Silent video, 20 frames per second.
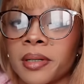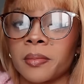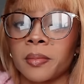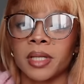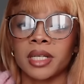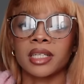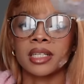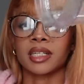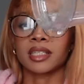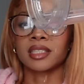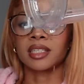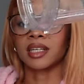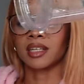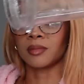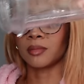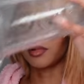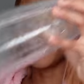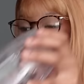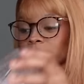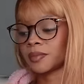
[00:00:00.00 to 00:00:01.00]
gonna make an
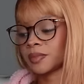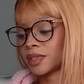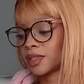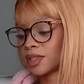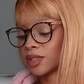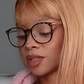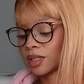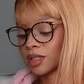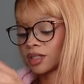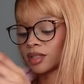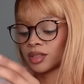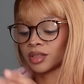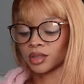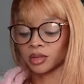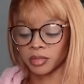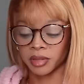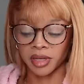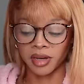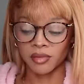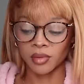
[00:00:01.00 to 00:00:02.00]
acai bowl. It's literally
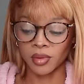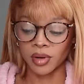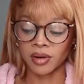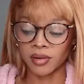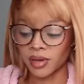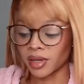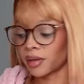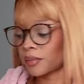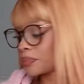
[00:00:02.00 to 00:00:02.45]
dripping everywhere, okay.